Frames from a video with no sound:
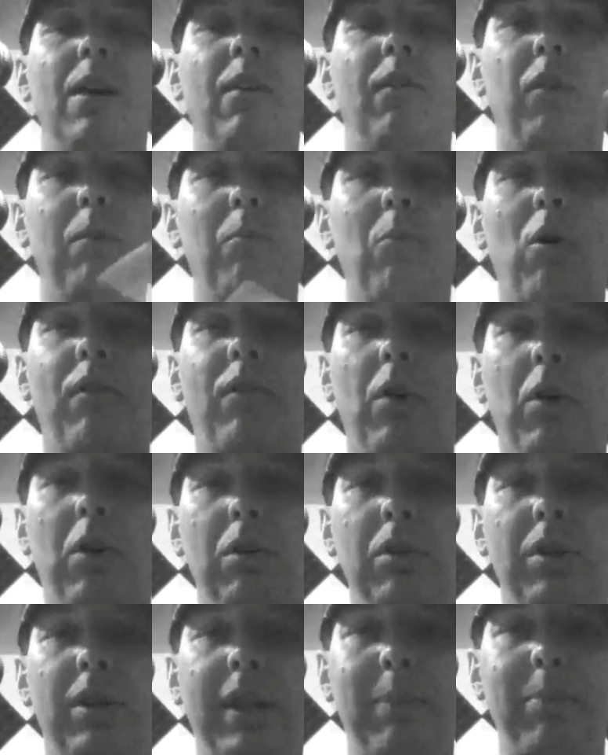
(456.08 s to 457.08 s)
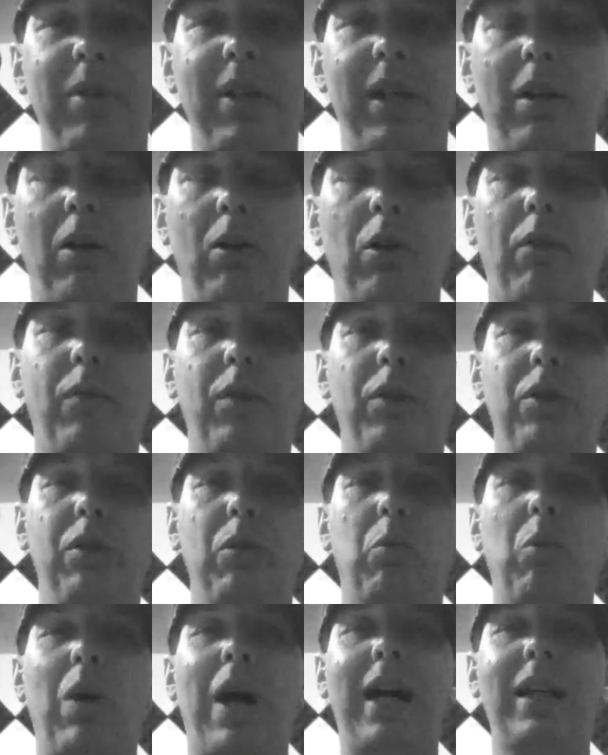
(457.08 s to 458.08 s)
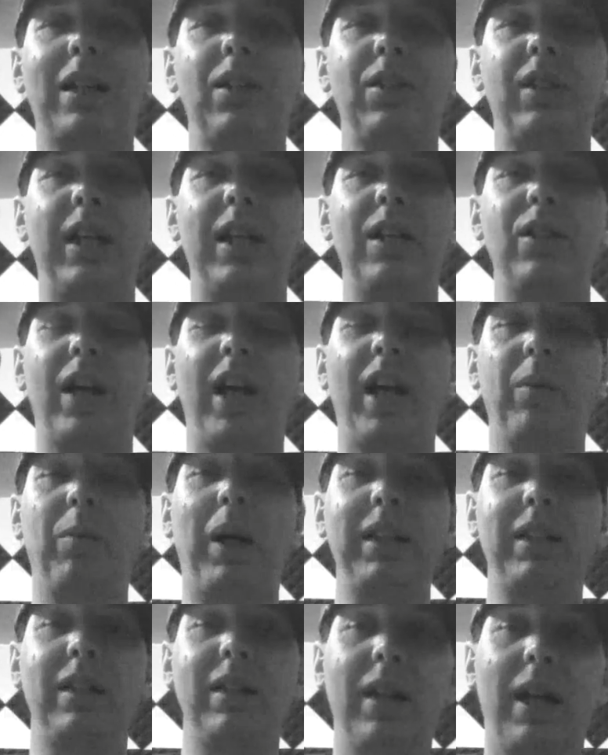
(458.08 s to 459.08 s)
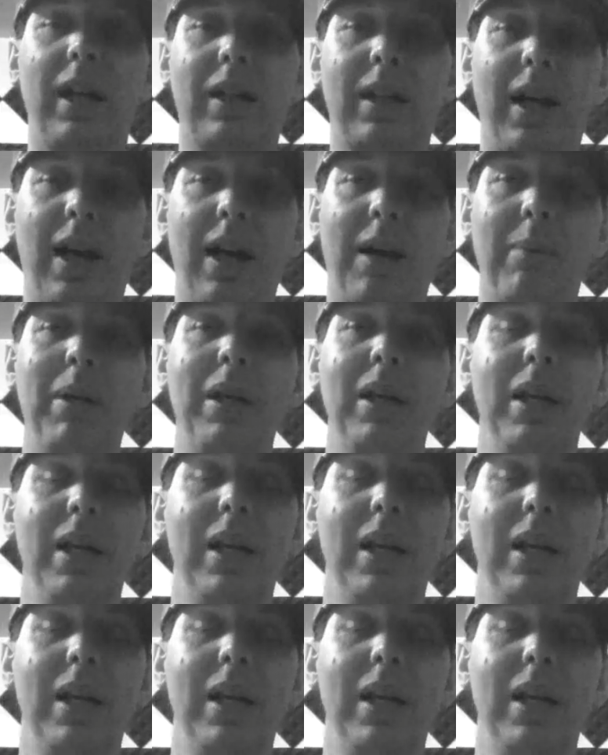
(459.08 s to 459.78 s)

For more vocal tips, head on over to rockthestagenyc.com.